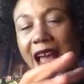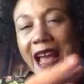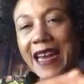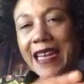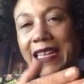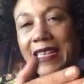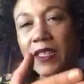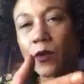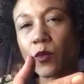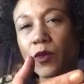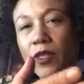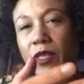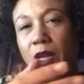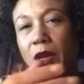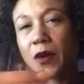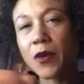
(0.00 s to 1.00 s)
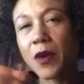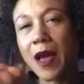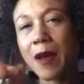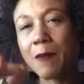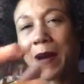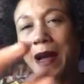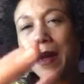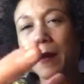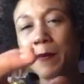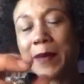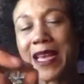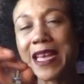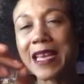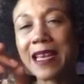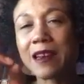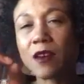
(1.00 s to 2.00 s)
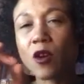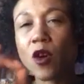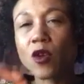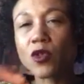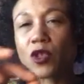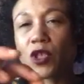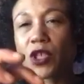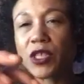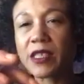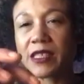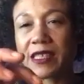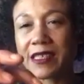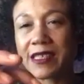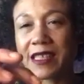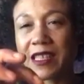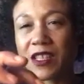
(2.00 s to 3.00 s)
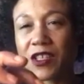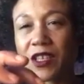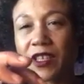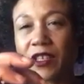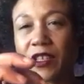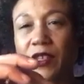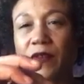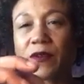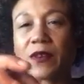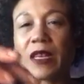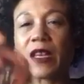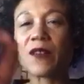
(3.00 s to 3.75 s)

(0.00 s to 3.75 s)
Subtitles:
And it's also about making a conscious decision.